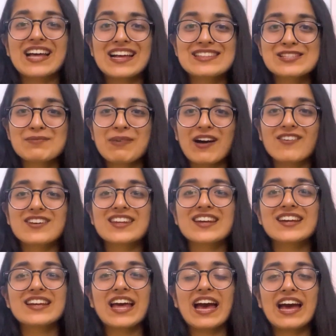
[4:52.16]
that's about
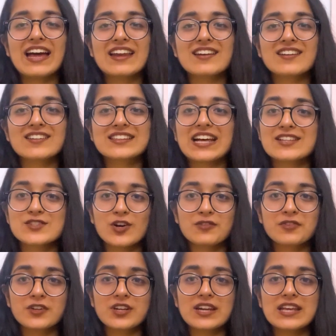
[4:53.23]
it, and that's all
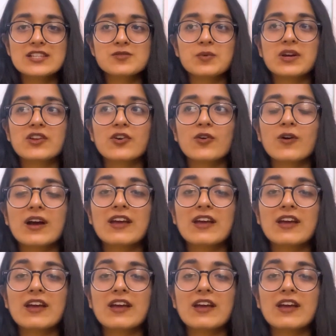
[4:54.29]
for today's video.